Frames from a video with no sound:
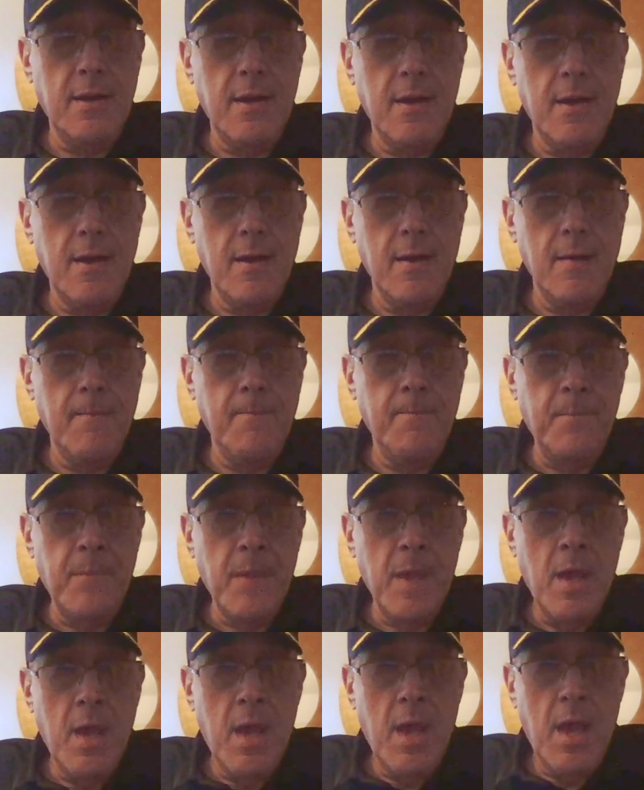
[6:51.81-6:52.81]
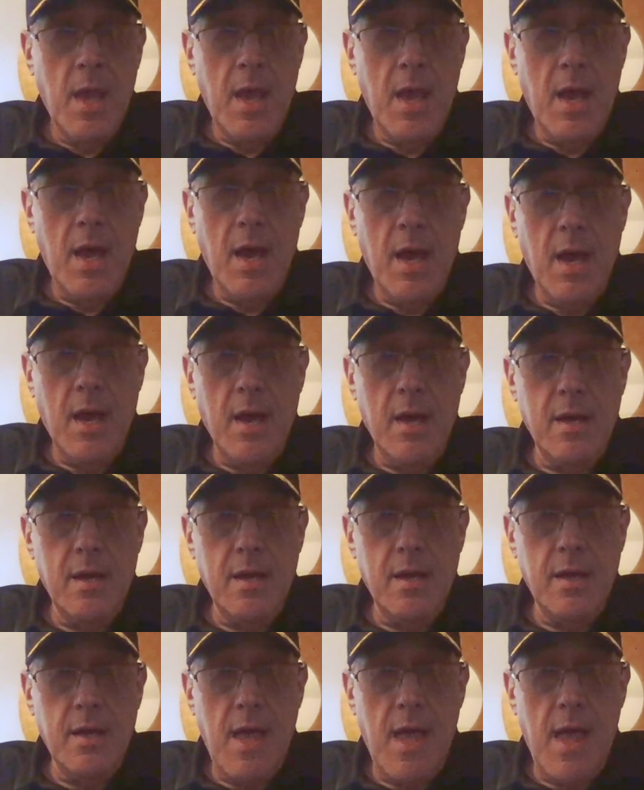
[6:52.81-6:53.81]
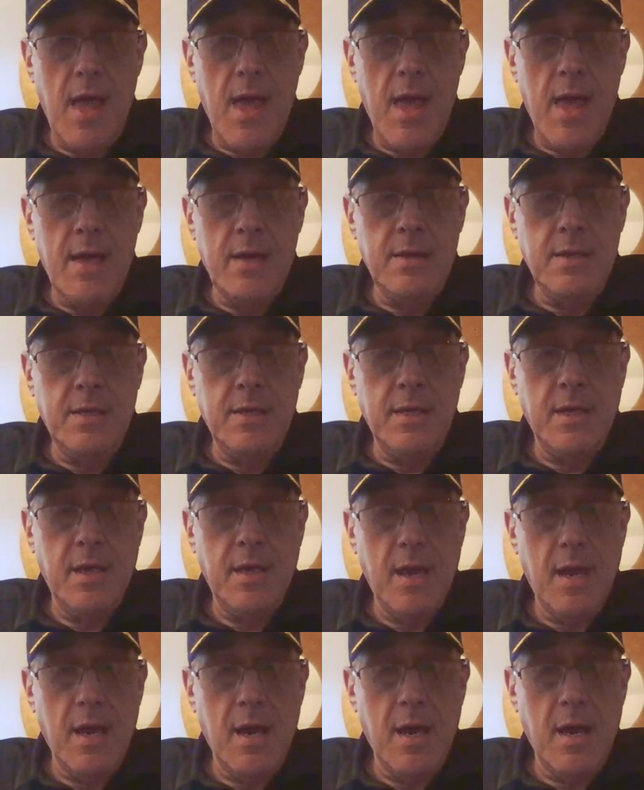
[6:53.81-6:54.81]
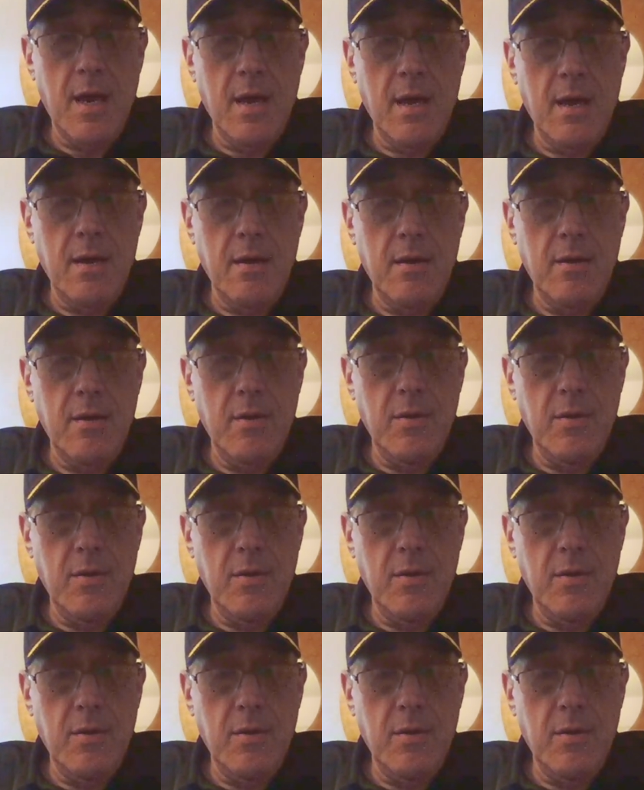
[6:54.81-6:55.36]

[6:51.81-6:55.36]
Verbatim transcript: Um, uh, and uh,